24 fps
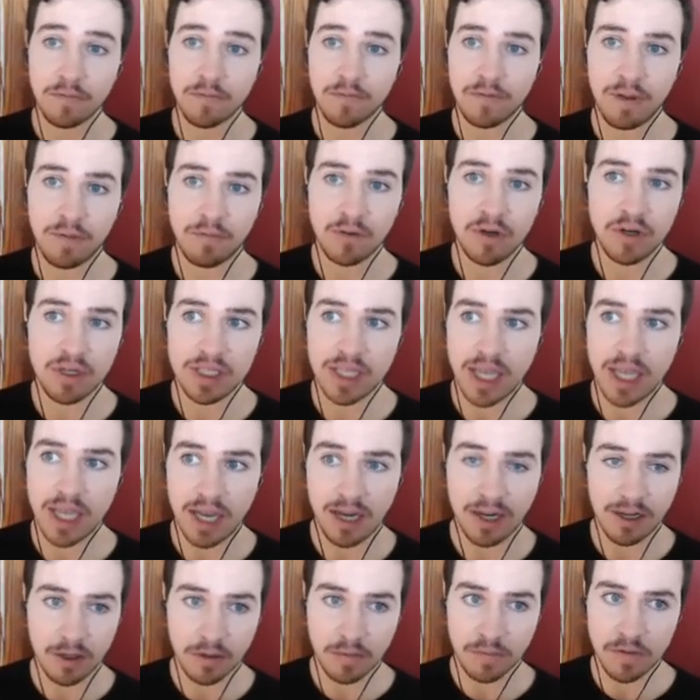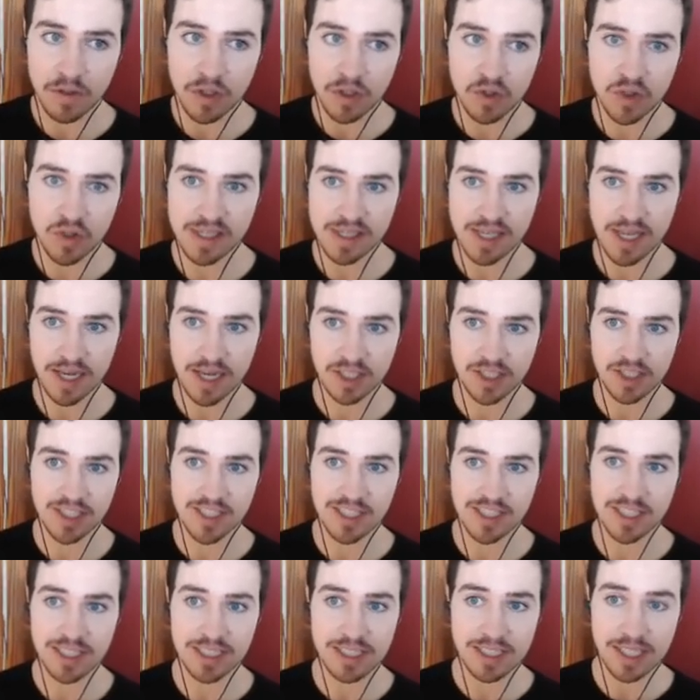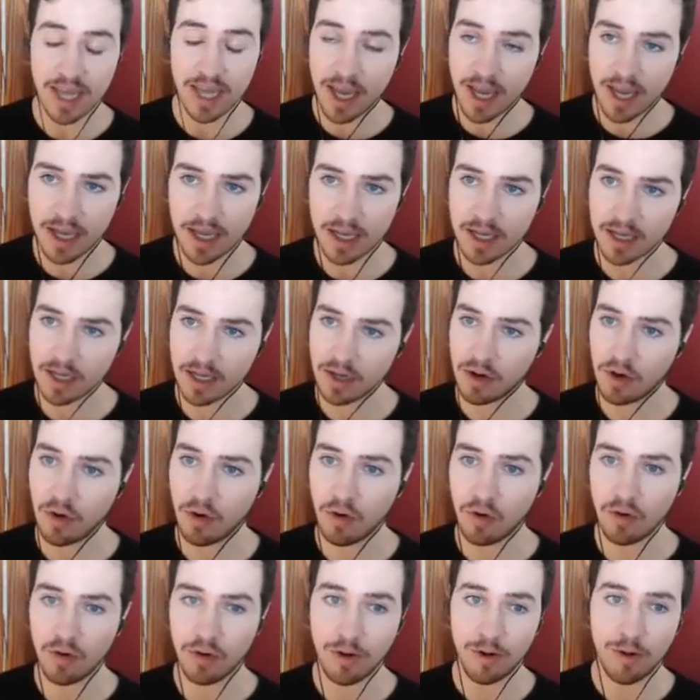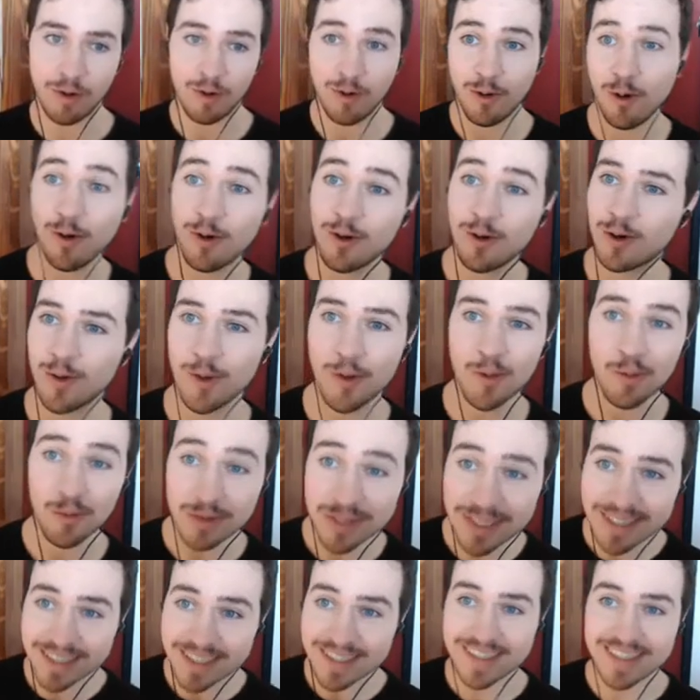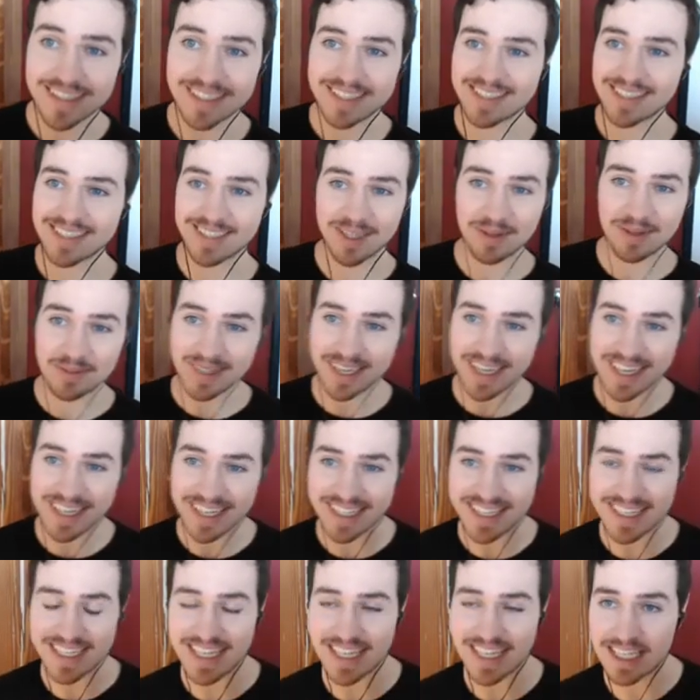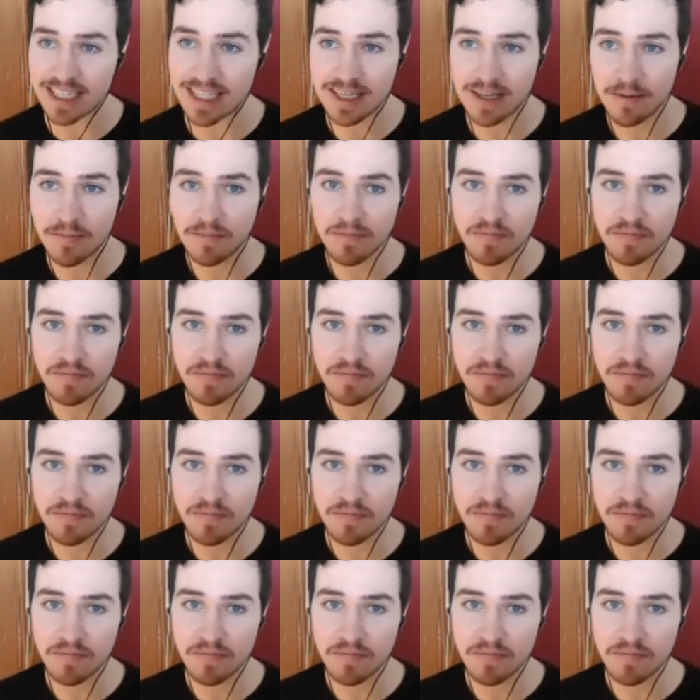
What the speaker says: if you're getting a few transactions a day or a week in some cases,